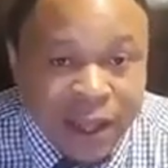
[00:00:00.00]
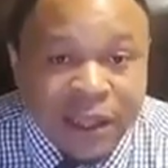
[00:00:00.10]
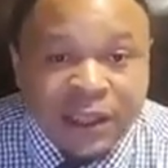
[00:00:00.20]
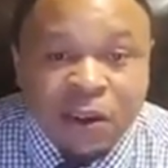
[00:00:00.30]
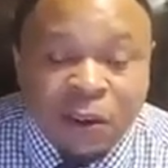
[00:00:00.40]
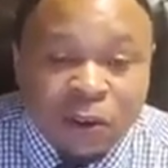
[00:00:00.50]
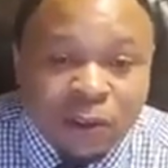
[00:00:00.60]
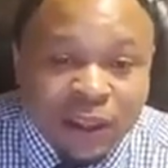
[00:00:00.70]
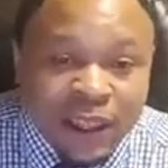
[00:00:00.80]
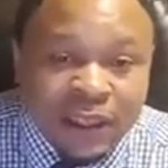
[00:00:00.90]
So
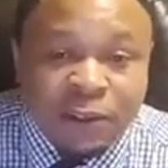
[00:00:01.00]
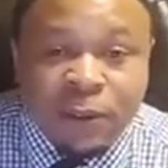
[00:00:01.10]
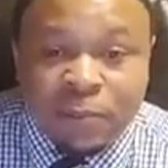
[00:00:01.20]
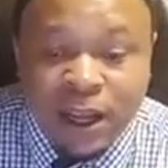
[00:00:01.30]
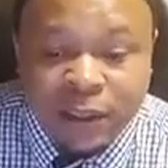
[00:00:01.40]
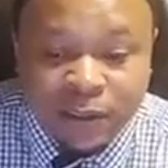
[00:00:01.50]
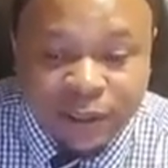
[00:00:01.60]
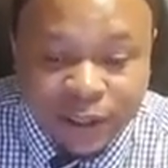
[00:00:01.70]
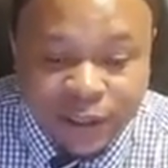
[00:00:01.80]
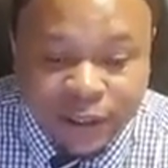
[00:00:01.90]
let's do the math on
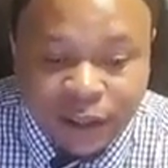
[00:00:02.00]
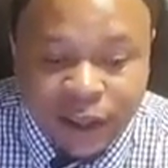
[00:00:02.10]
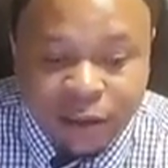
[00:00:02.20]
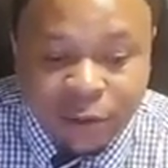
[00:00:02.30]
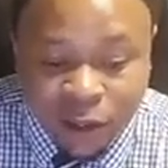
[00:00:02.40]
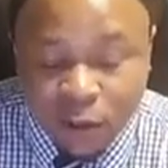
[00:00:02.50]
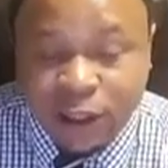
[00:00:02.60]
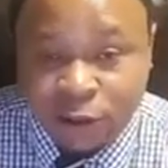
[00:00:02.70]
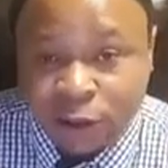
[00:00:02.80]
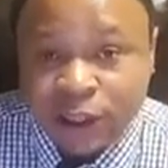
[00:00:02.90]
this. The
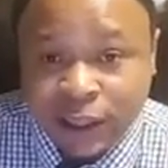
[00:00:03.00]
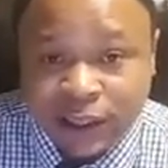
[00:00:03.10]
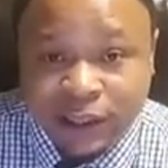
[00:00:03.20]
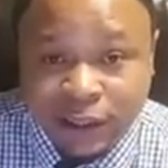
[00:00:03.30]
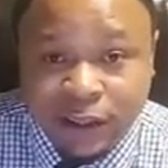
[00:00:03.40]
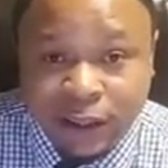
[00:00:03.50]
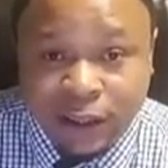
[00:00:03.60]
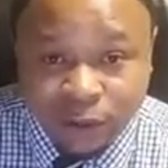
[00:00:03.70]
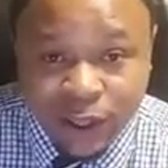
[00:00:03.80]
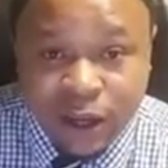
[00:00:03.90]
lowest you can get is a
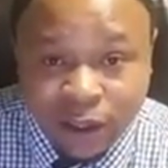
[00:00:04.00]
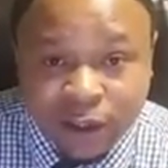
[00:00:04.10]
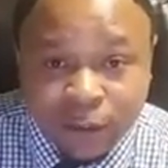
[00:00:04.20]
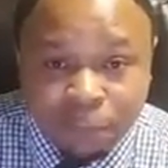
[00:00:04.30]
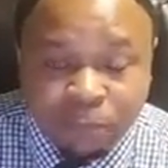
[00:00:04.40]
300.